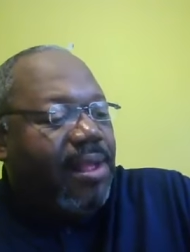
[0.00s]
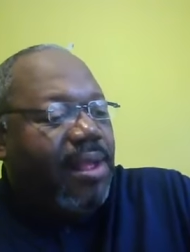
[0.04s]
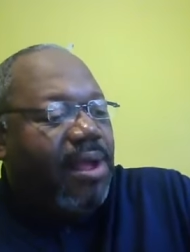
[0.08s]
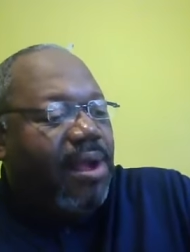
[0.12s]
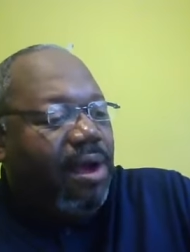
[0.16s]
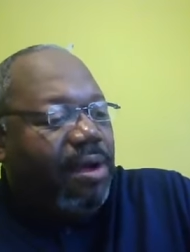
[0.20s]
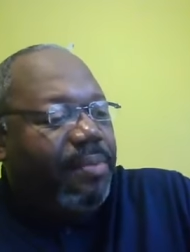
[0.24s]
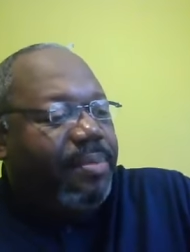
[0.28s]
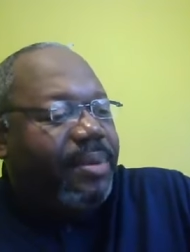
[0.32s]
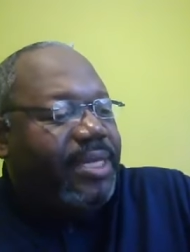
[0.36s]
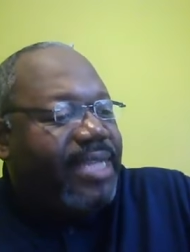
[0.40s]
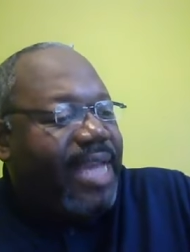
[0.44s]

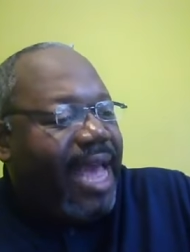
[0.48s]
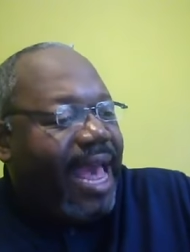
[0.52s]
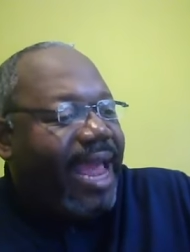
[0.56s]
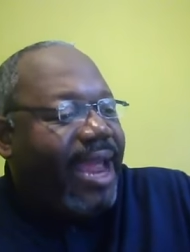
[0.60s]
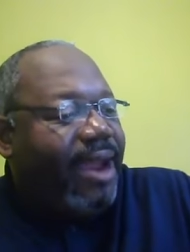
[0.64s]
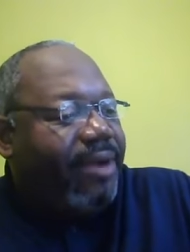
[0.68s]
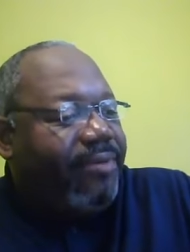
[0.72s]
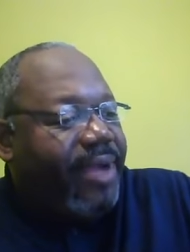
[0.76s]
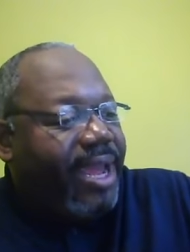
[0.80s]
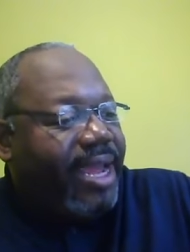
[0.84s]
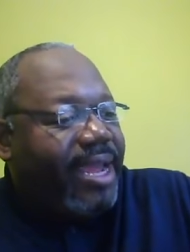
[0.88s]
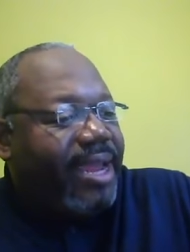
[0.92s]

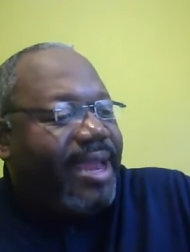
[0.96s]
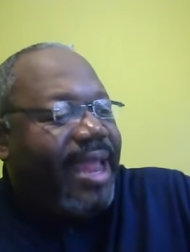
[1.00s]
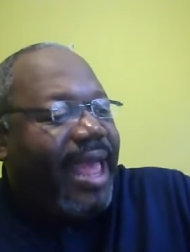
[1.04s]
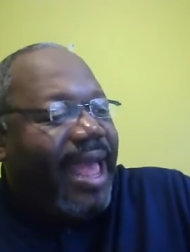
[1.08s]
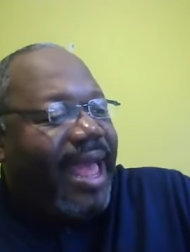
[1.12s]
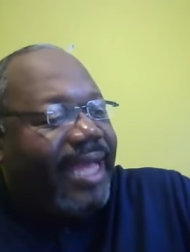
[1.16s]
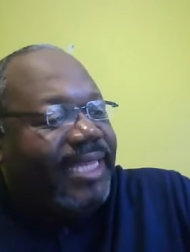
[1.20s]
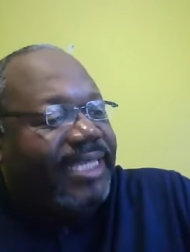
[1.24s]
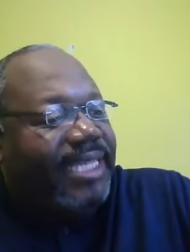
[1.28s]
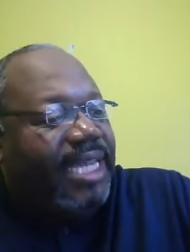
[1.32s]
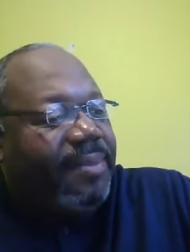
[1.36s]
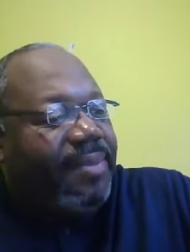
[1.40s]
Obadiah
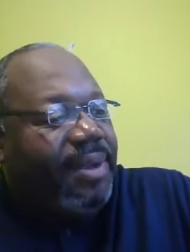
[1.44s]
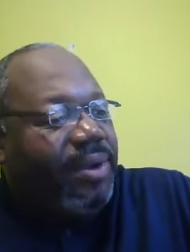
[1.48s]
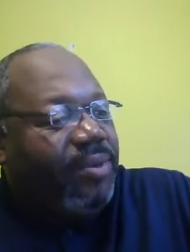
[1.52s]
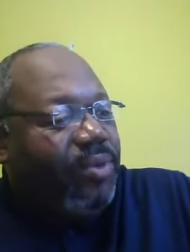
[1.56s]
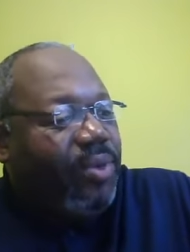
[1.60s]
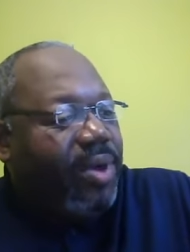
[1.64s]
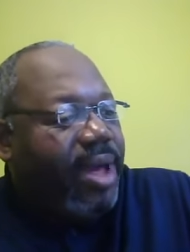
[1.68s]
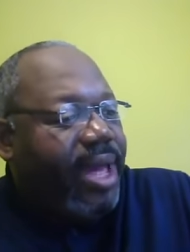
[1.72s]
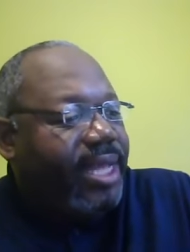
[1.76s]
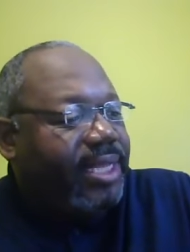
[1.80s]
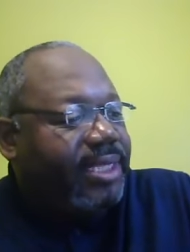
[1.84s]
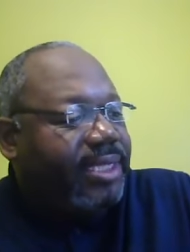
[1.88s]
recognized him at
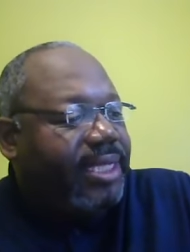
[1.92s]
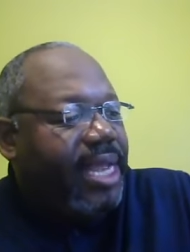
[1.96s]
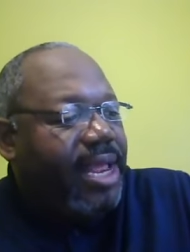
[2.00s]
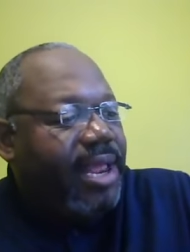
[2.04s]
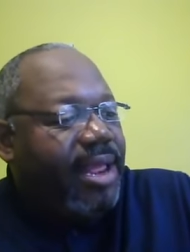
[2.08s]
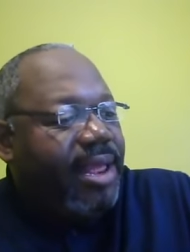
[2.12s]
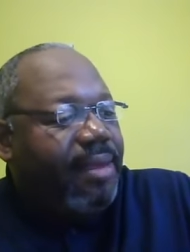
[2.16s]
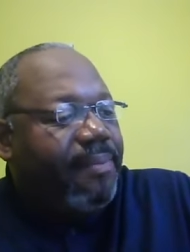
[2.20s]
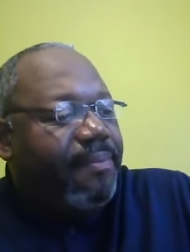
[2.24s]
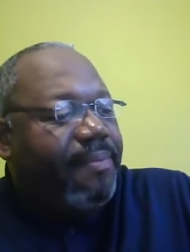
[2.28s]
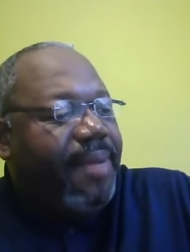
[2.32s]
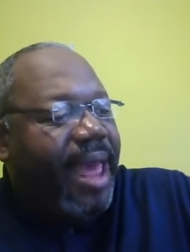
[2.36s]
once,
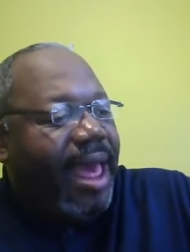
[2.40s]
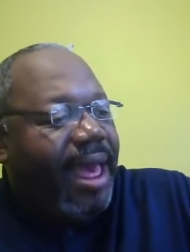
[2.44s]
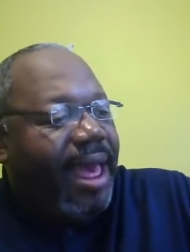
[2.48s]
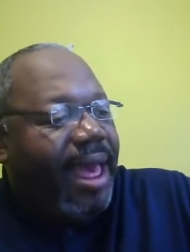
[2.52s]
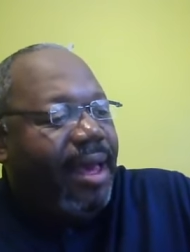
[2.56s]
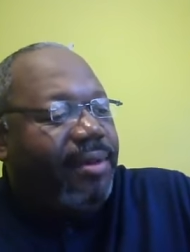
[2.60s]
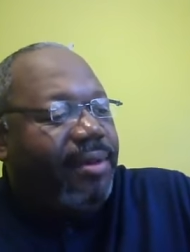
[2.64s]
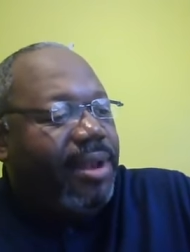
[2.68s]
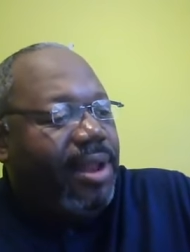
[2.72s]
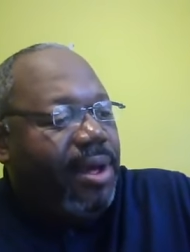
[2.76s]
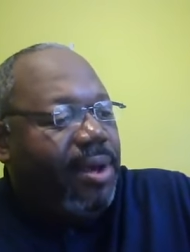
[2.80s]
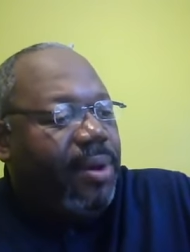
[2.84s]
bowed
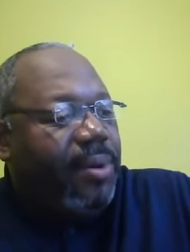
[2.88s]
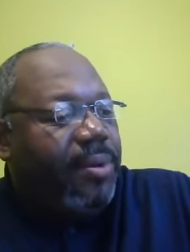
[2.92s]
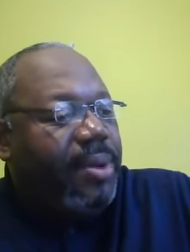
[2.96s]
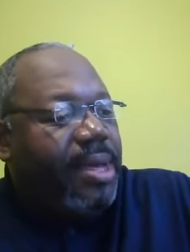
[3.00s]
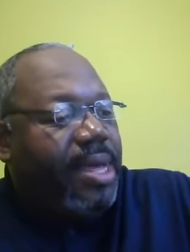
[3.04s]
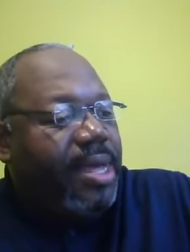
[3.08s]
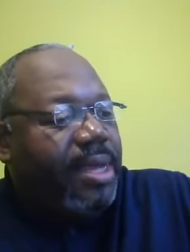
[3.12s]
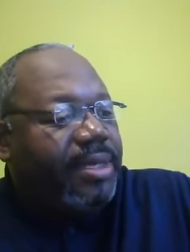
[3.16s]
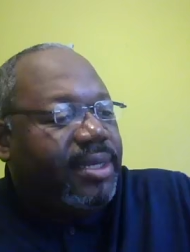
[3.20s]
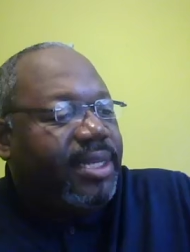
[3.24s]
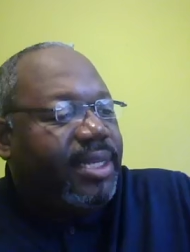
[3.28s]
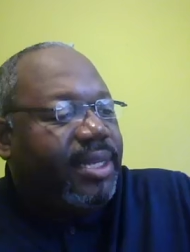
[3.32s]

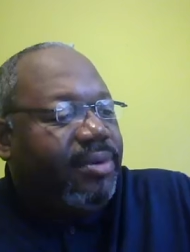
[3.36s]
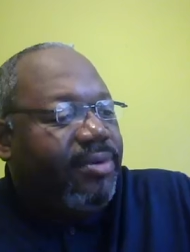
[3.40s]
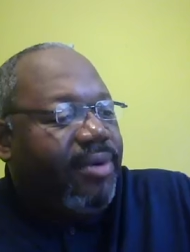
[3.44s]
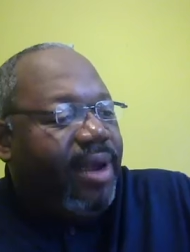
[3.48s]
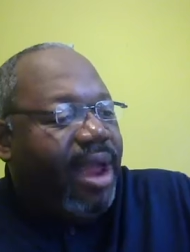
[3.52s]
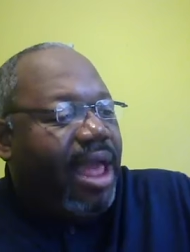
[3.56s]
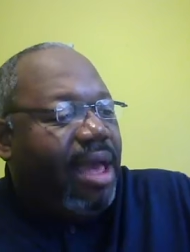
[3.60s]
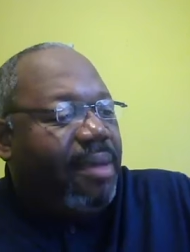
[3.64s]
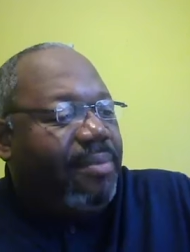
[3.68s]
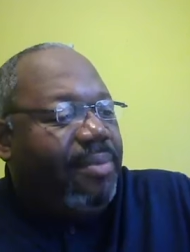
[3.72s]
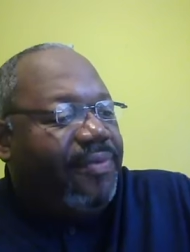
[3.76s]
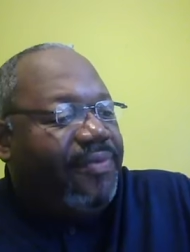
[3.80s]
low to the
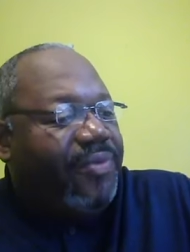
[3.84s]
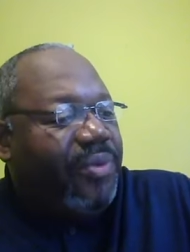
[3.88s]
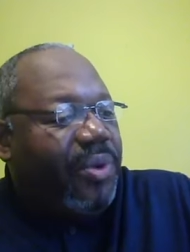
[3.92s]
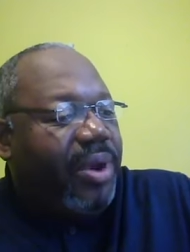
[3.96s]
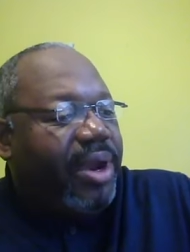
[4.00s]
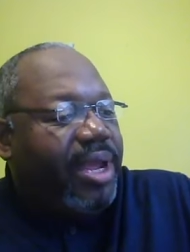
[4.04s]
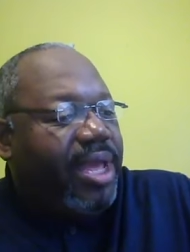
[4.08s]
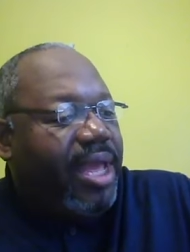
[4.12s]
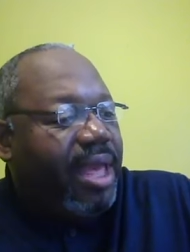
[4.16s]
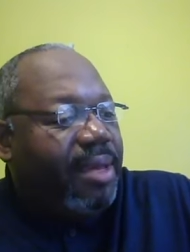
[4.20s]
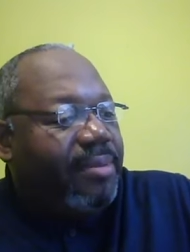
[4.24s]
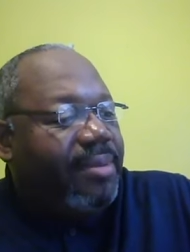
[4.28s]
ground
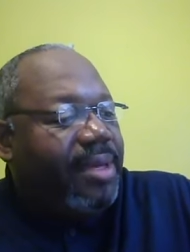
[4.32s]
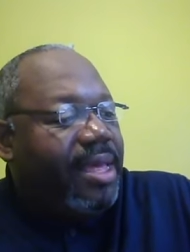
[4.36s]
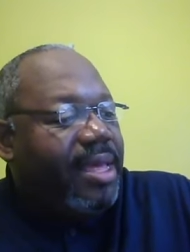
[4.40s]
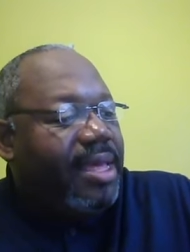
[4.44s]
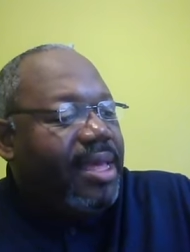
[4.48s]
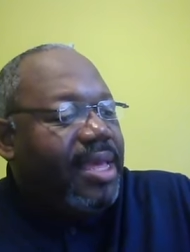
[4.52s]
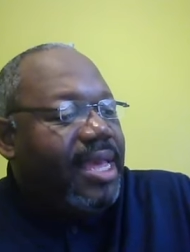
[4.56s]
before him.